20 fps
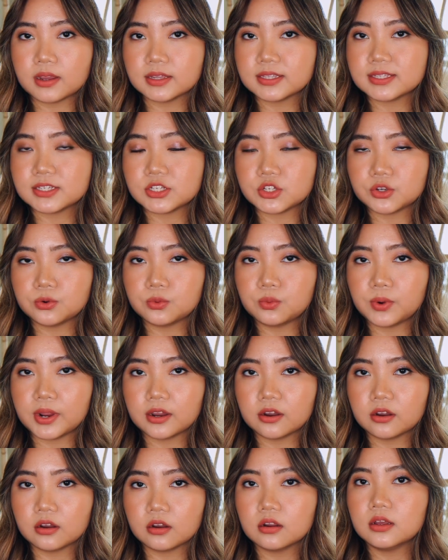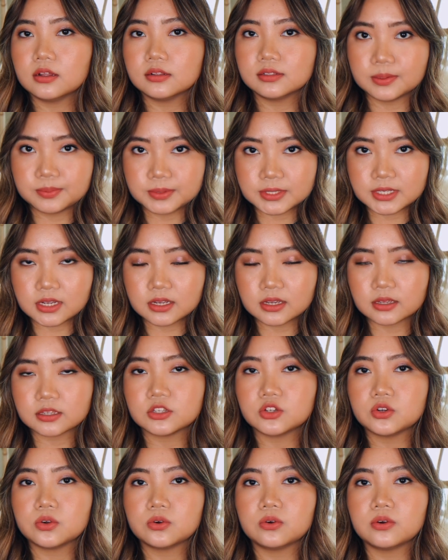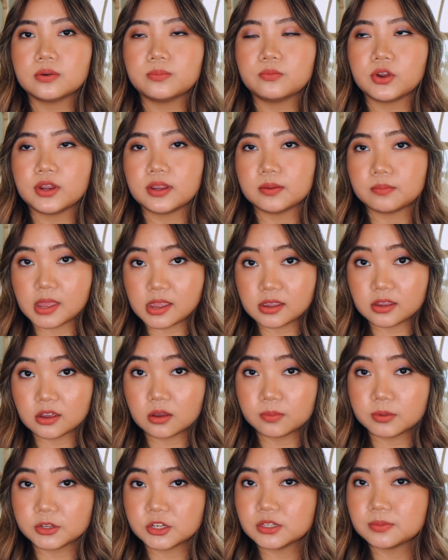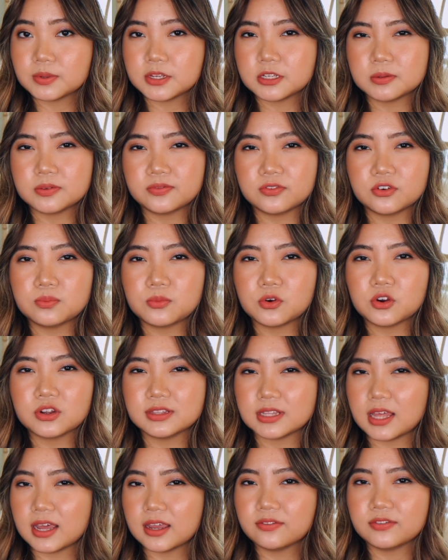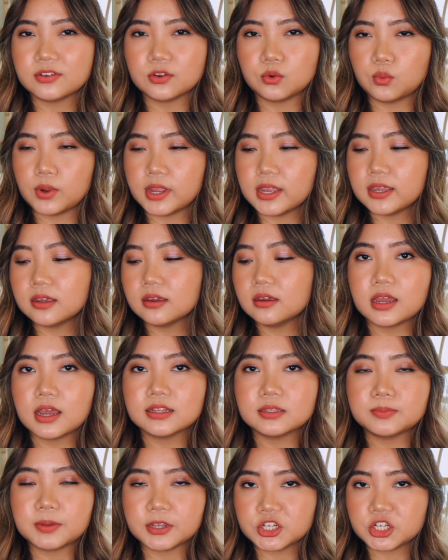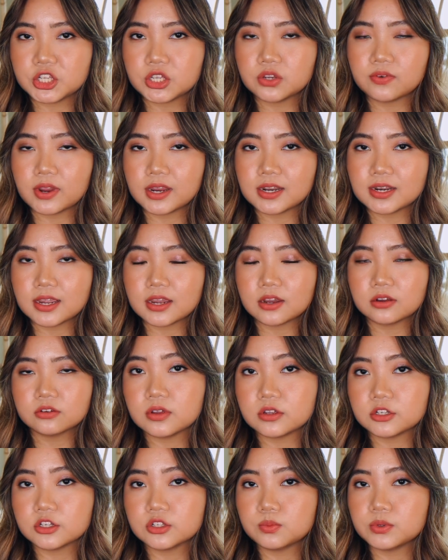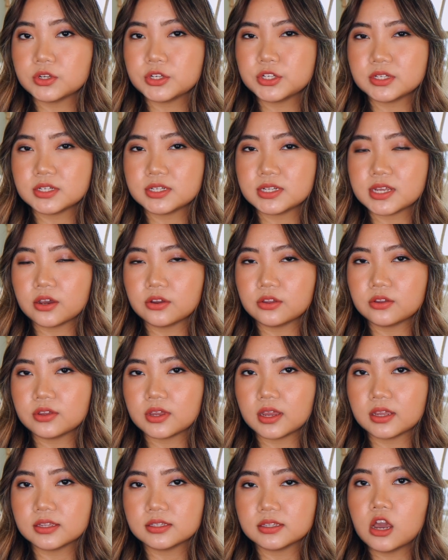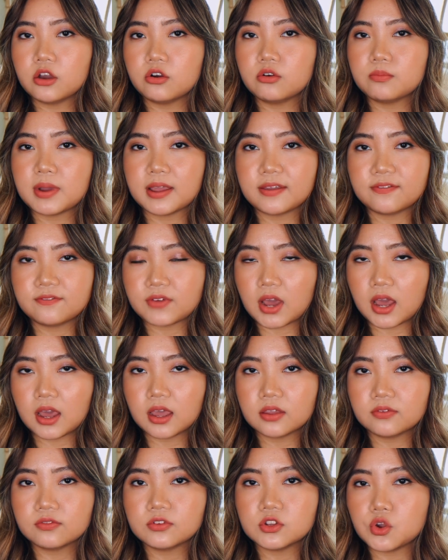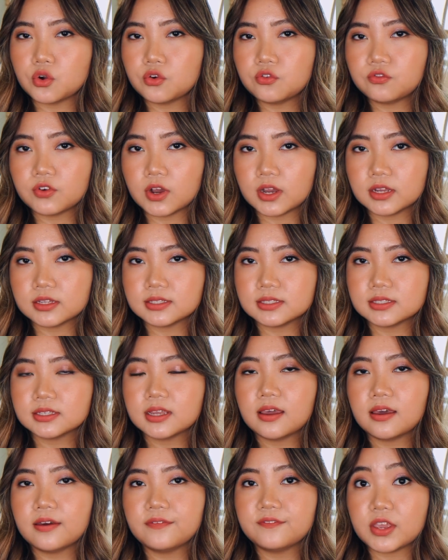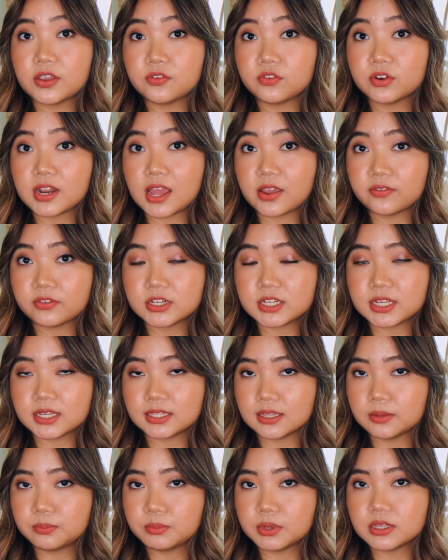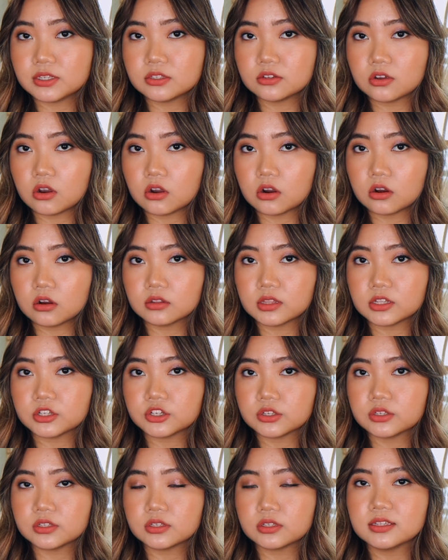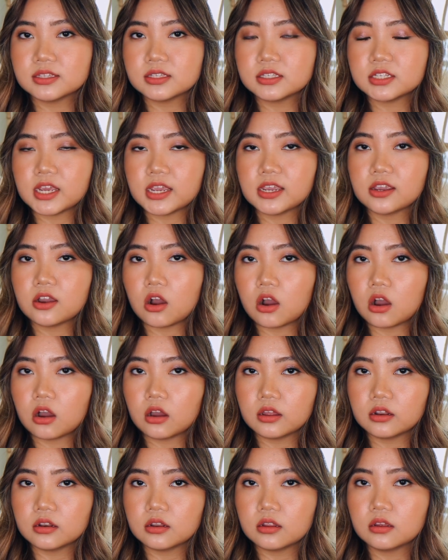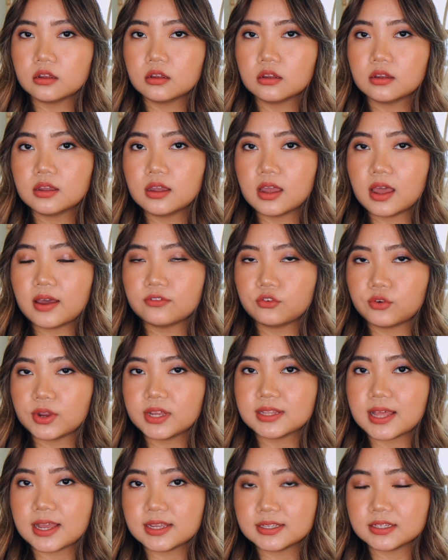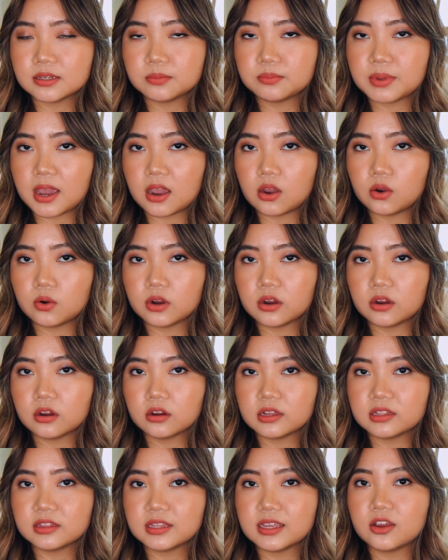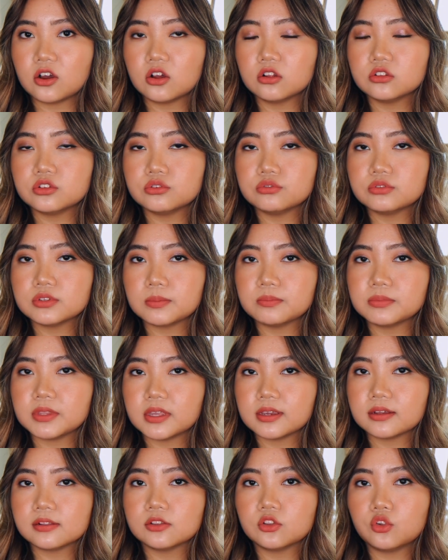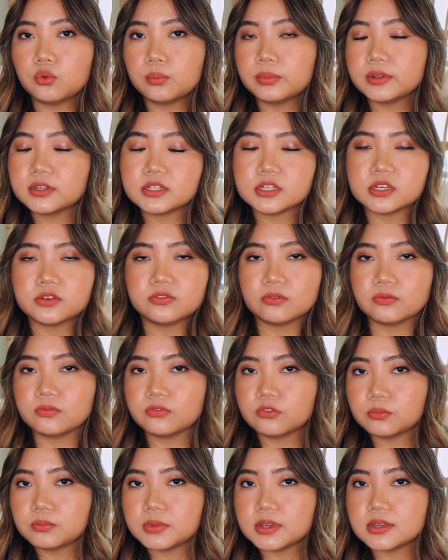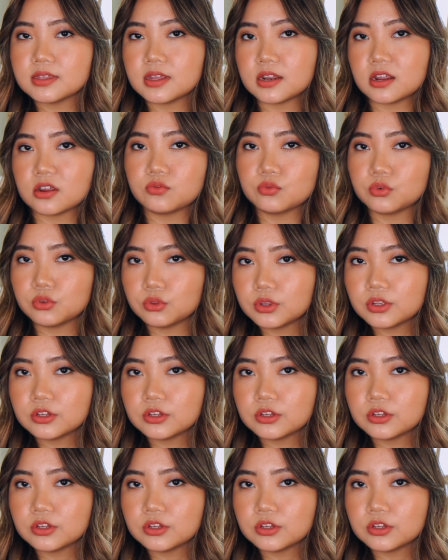still wear lipstick, I still am wearing makeup. It just makes me feel more alive and awake, especially right now. So I just wanted to tell you guys what my 5 no fuss favorite everyday lippies are that just stay on, have great lasting power, and they all do something a little bit different for me that I really